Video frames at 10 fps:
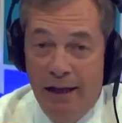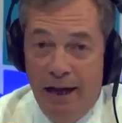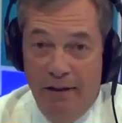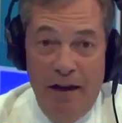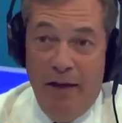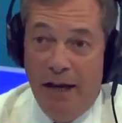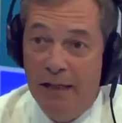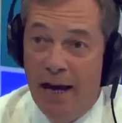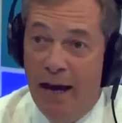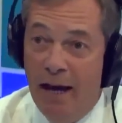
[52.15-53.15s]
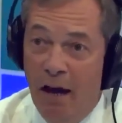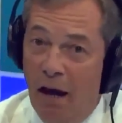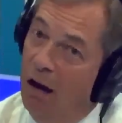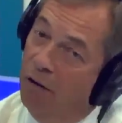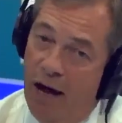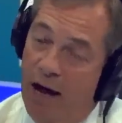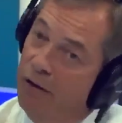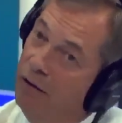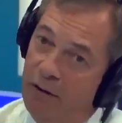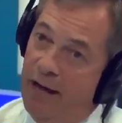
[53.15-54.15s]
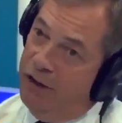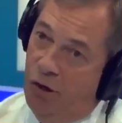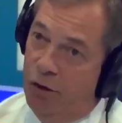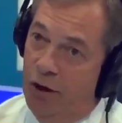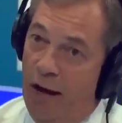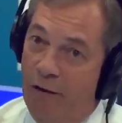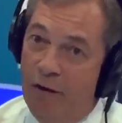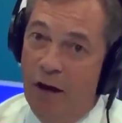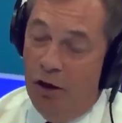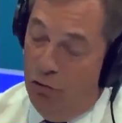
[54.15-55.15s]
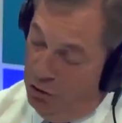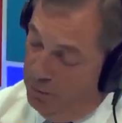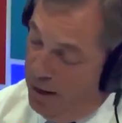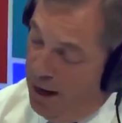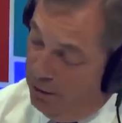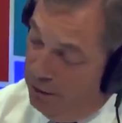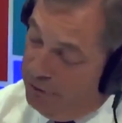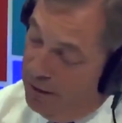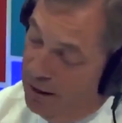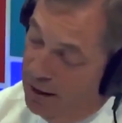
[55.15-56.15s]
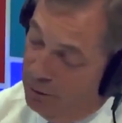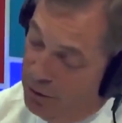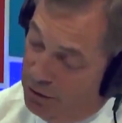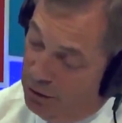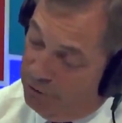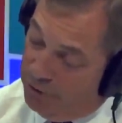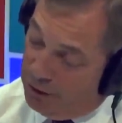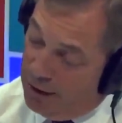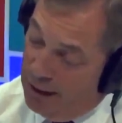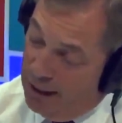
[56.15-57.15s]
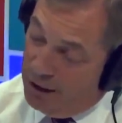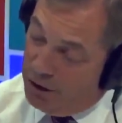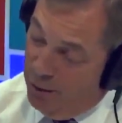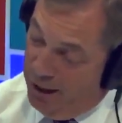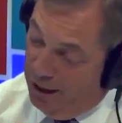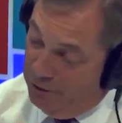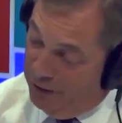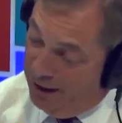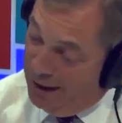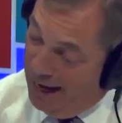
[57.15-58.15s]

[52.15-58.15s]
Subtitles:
And then they say, oh, no, that's not good enough. You knocked the bar off with your foot as you went over.